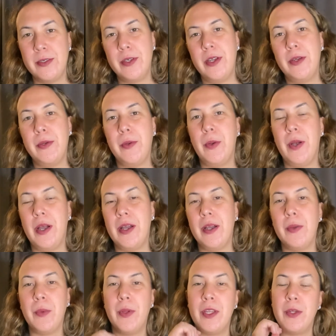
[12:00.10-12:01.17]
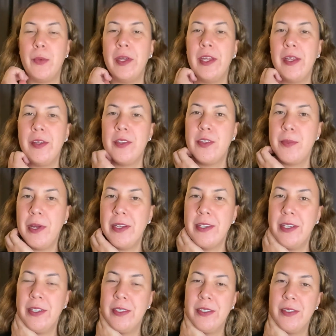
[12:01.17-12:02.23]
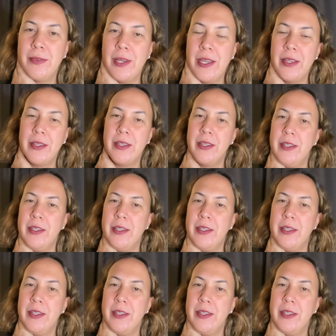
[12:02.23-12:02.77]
you go while you're working on this project, right?